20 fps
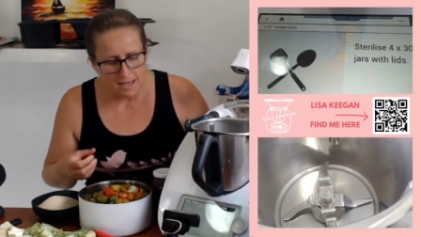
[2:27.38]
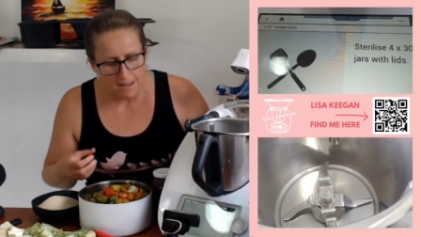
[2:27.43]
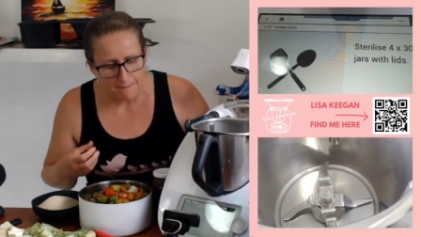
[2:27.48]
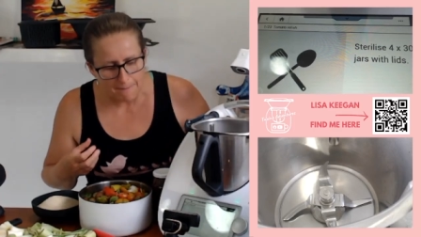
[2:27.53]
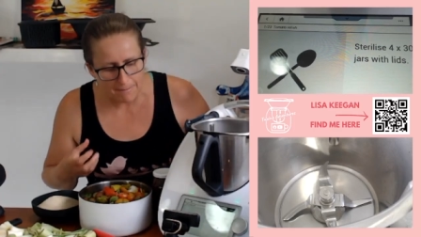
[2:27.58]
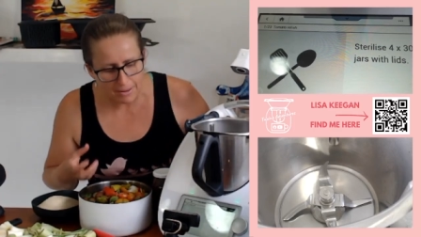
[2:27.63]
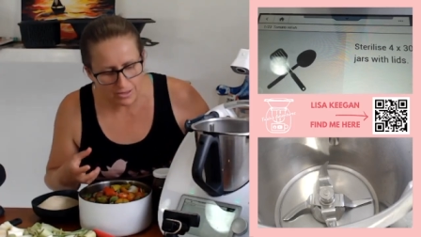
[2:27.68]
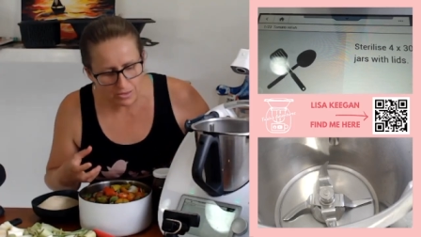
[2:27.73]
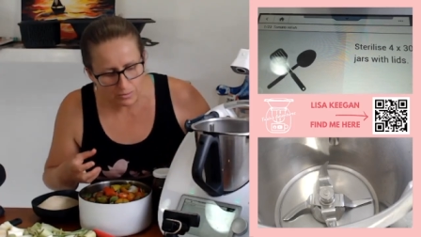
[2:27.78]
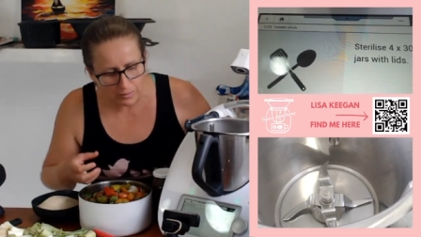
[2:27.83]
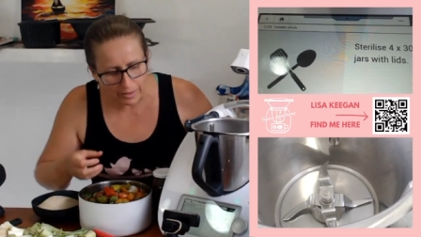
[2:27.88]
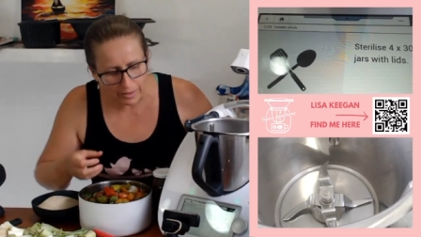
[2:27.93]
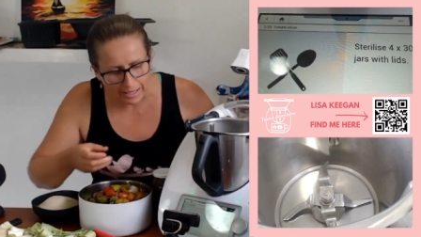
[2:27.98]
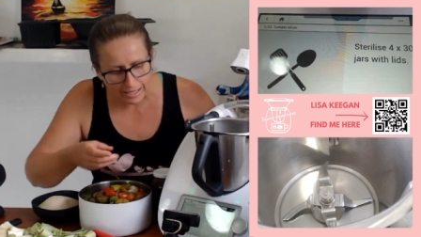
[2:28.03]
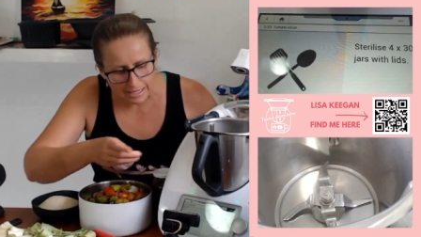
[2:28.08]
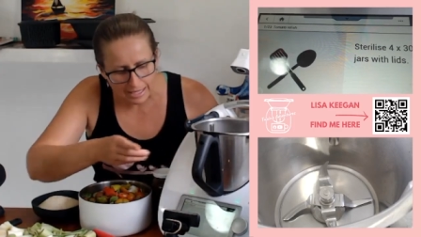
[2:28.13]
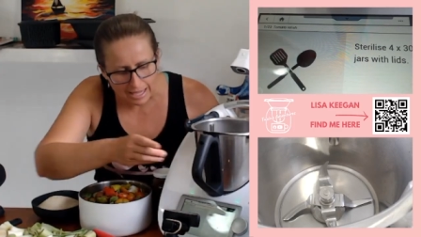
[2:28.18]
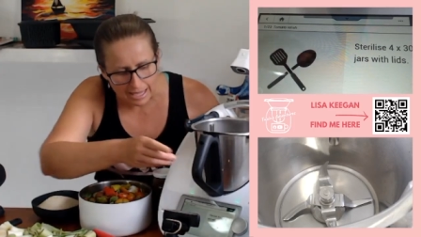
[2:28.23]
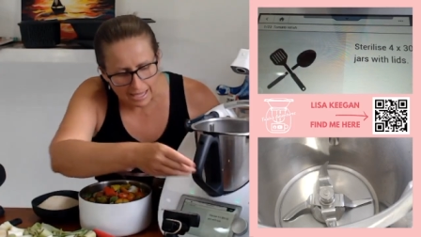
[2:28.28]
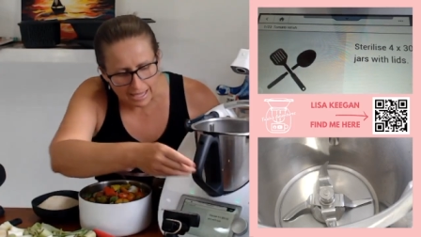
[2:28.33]
By the
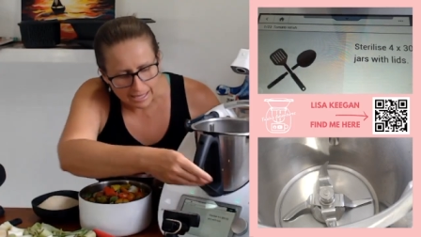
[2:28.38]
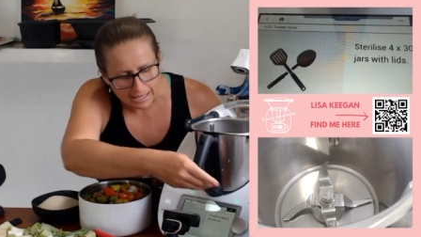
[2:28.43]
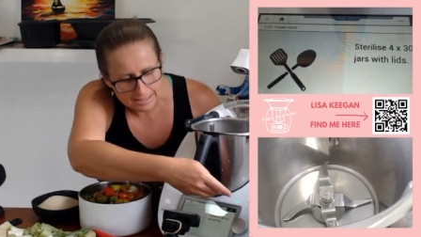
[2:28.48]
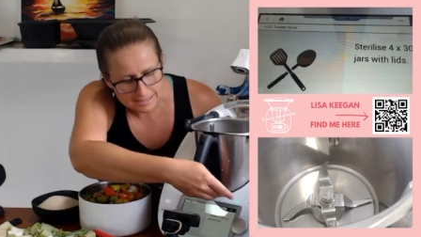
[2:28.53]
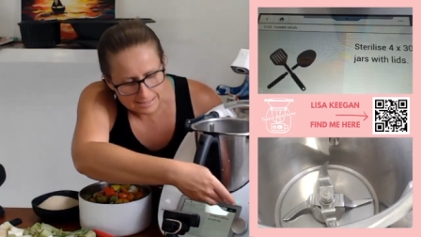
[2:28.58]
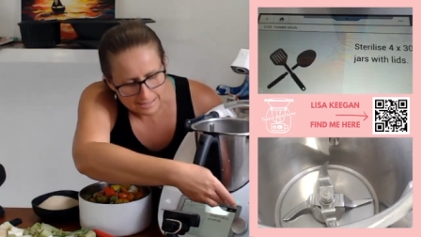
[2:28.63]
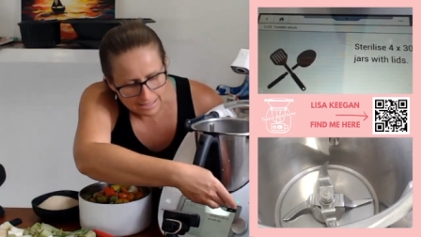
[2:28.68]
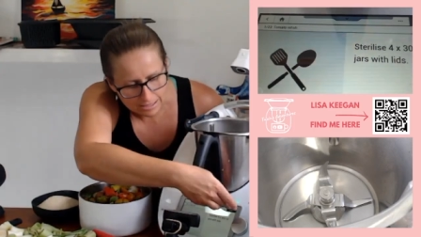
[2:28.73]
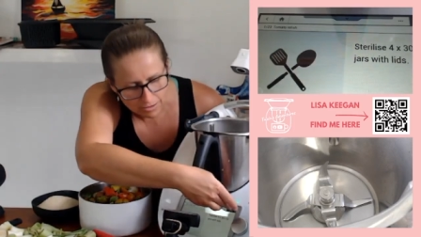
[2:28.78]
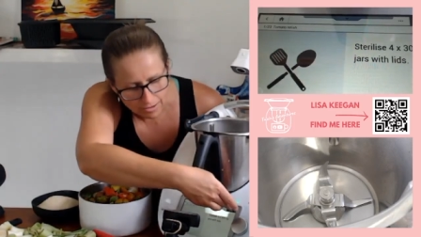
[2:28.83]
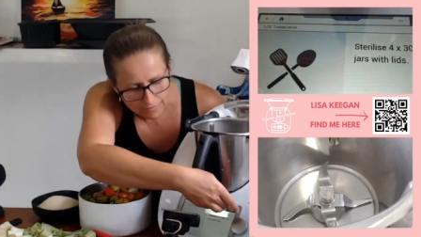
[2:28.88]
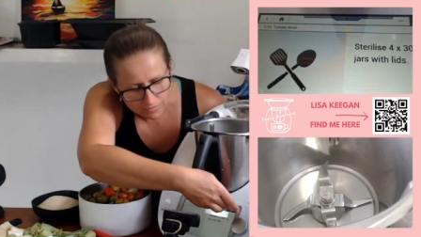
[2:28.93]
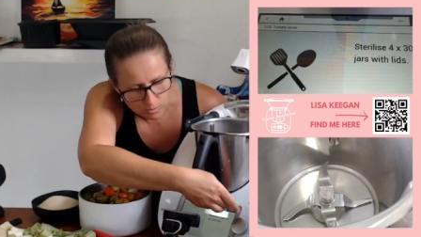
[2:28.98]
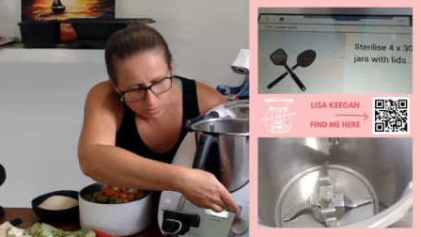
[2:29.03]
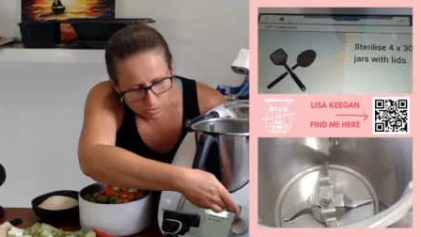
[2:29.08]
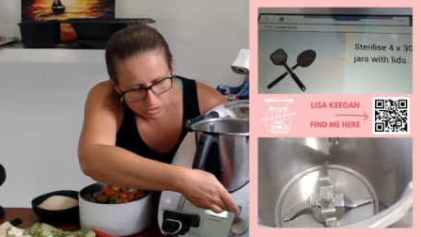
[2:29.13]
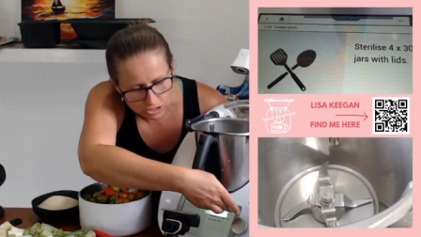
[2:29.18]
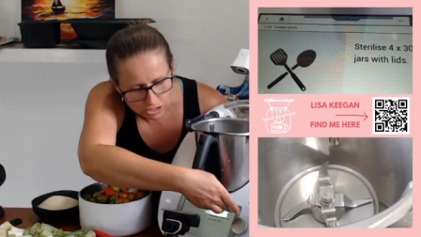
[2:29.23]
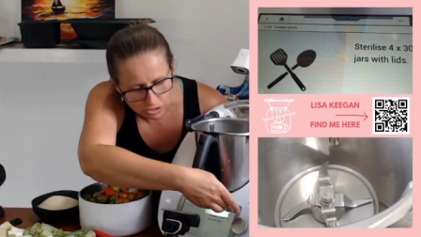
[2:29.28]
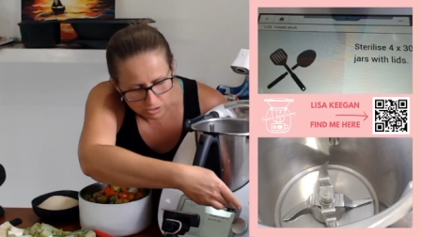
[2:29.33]
way, say hi if you're
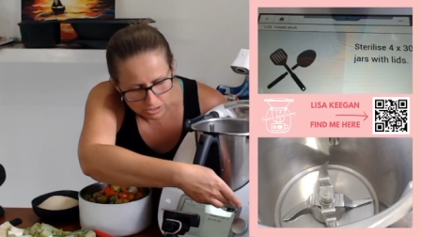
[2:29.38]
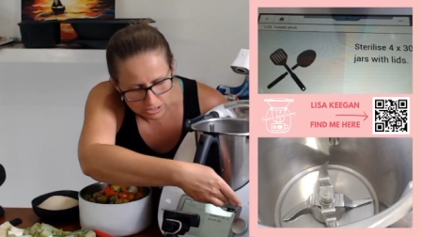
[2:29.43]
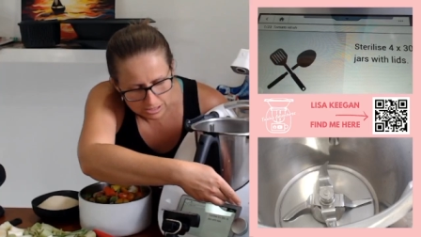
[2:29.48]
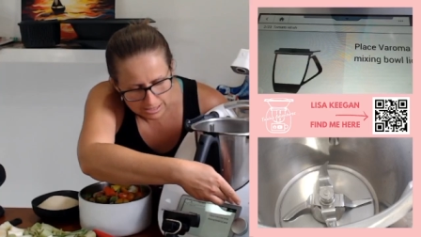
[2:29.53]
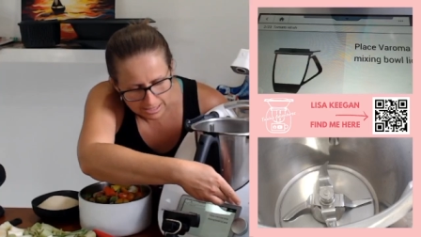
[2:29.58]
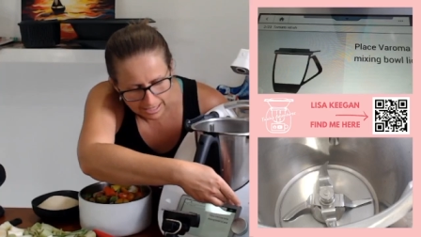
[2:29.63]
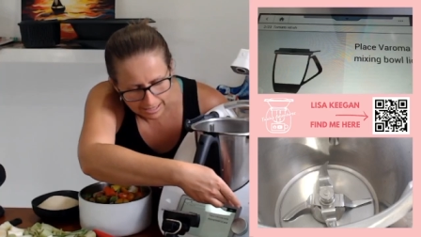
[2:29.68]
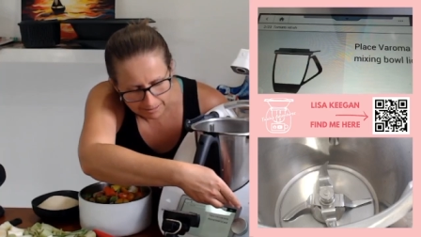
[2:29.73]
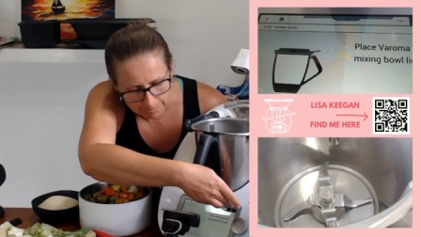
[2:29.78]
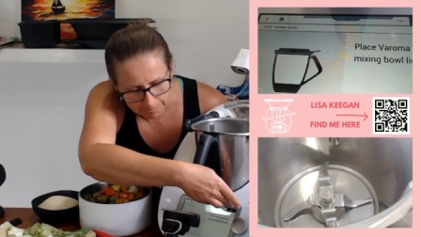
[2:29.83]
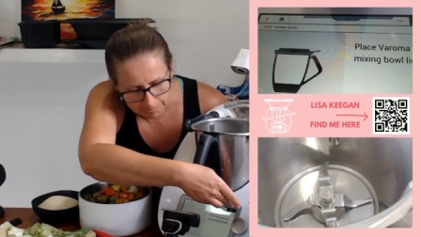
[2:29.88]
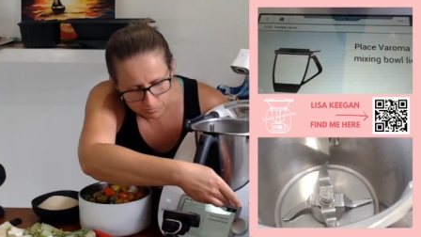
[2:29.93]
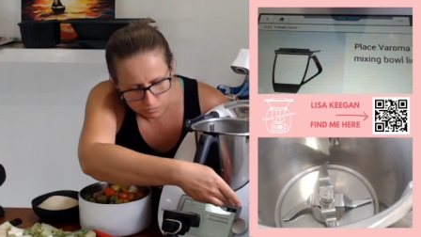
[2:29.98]
watching on today.